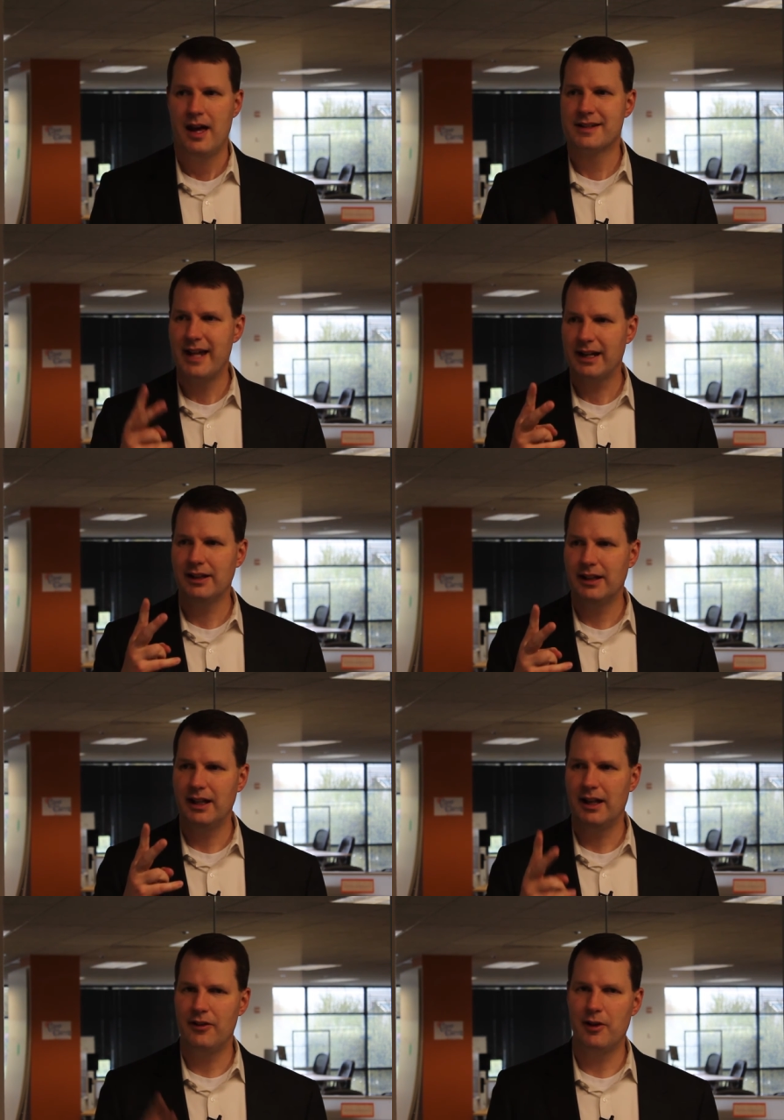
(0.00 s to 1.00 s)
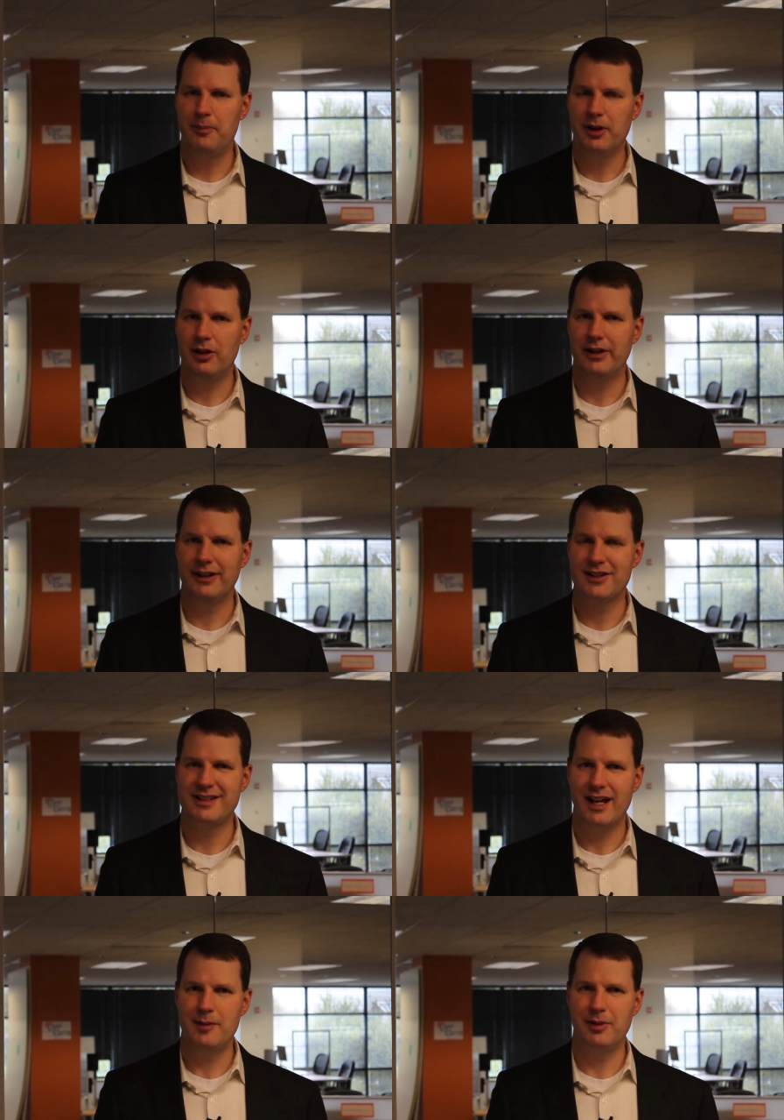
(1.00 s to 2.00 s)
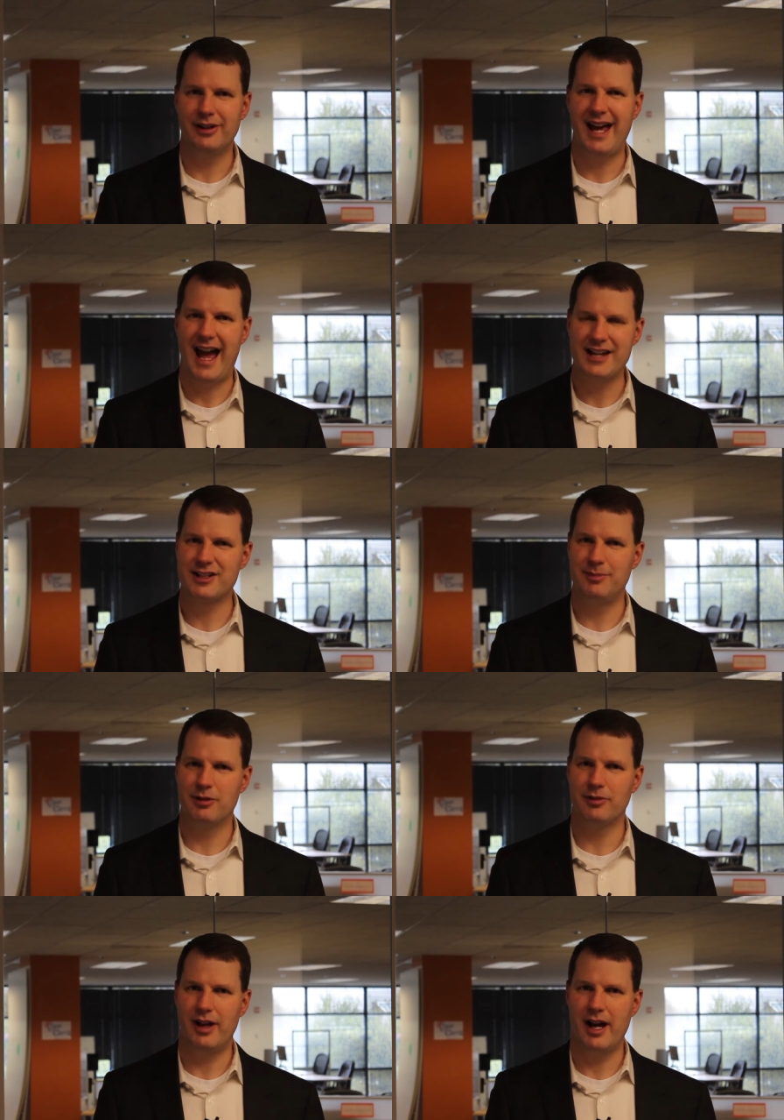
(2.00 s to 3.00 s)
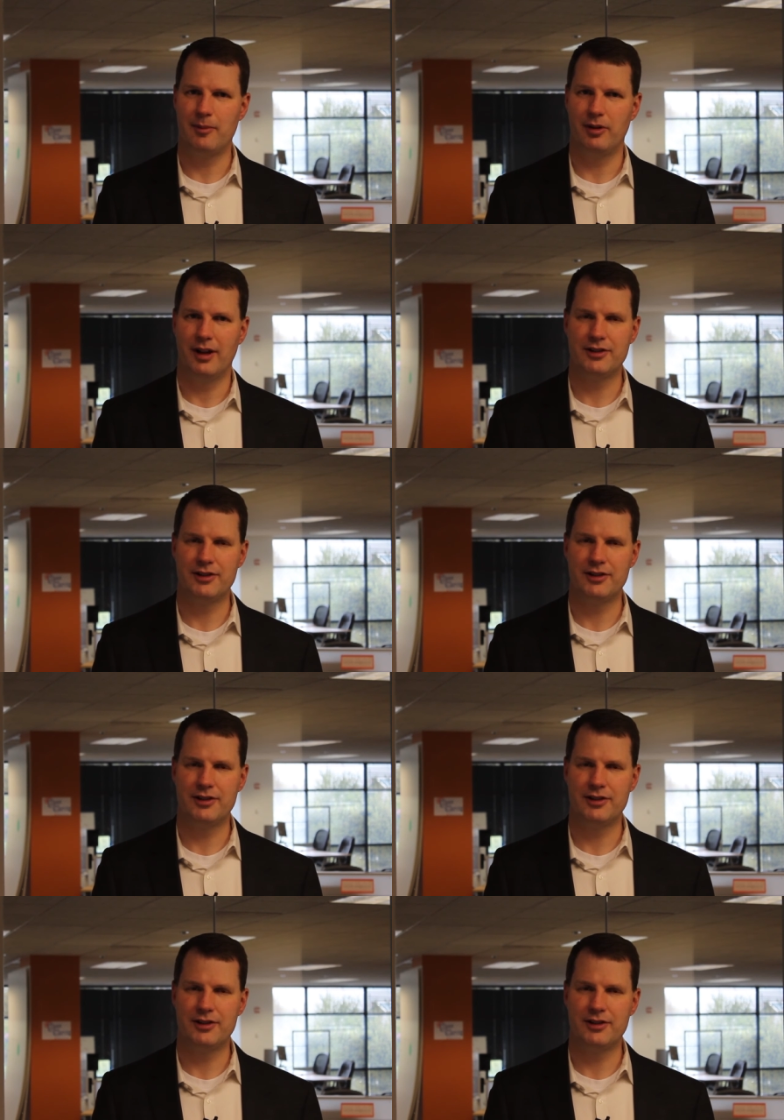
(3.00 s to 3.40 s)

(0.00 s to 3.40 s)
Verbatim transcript: Secondly, the build, the CI build has to be reliable.